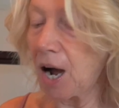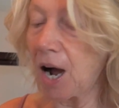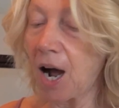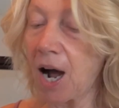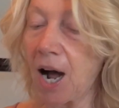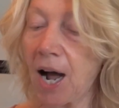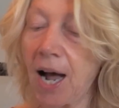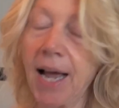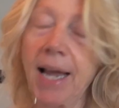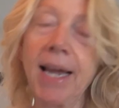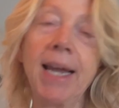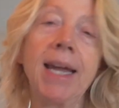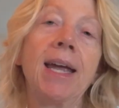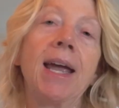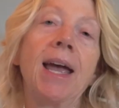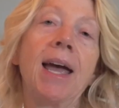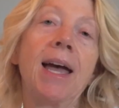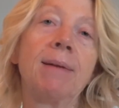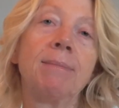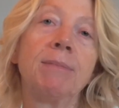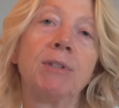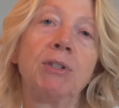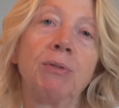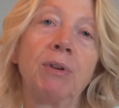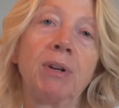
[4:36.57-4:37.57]
I
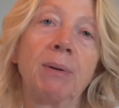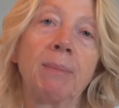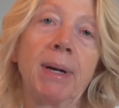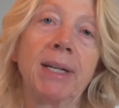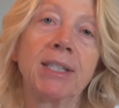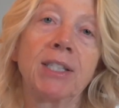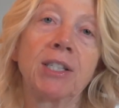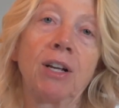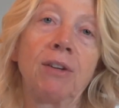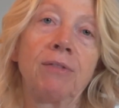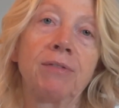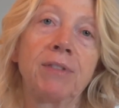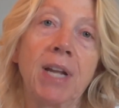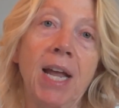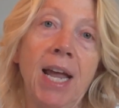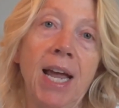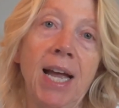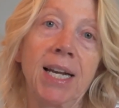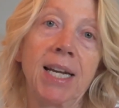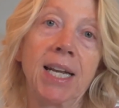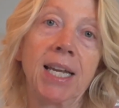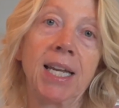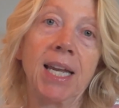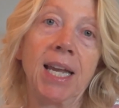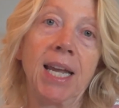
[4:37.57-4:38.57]
am doing my
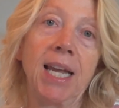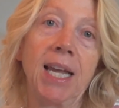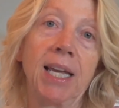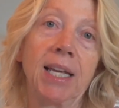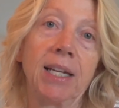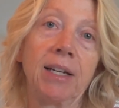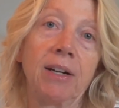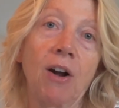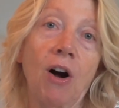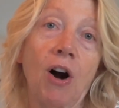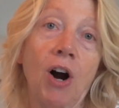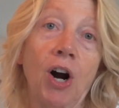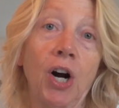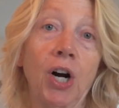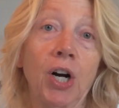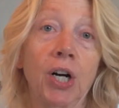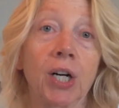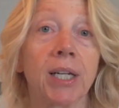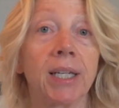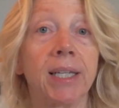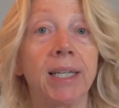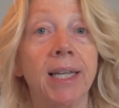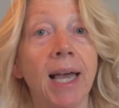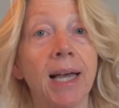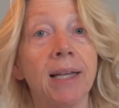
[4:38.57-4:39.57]
self-tanning in
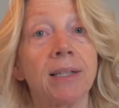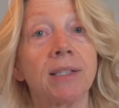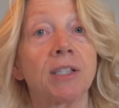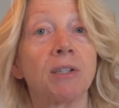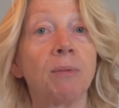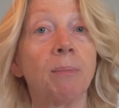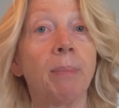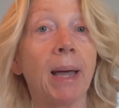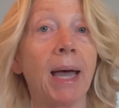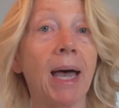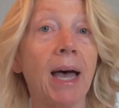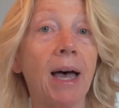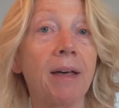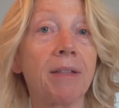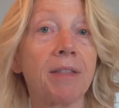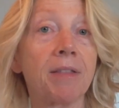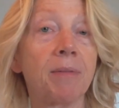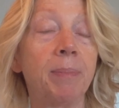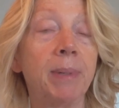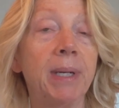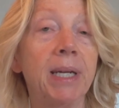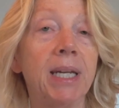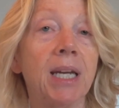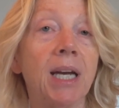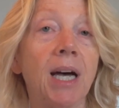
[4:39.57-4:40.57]
our guest bath
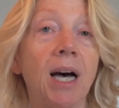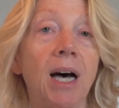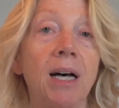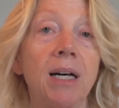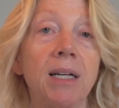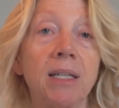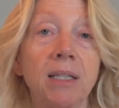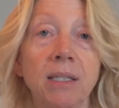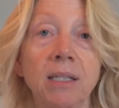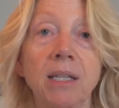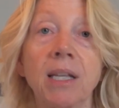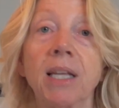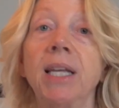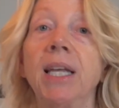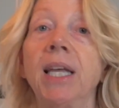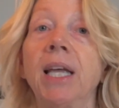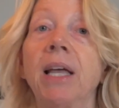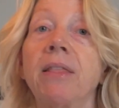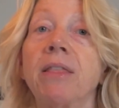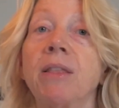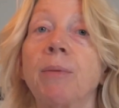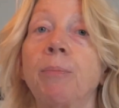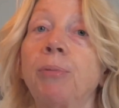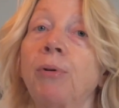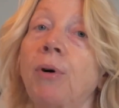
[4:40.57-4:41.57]
because
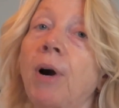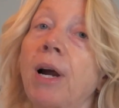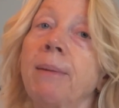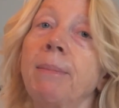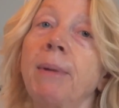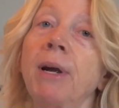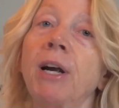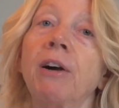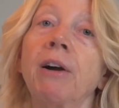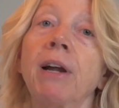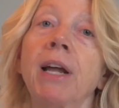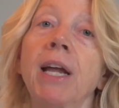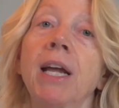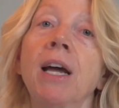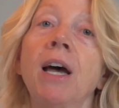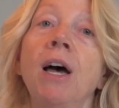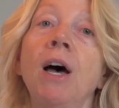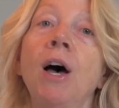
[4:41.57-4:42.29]
in the primary,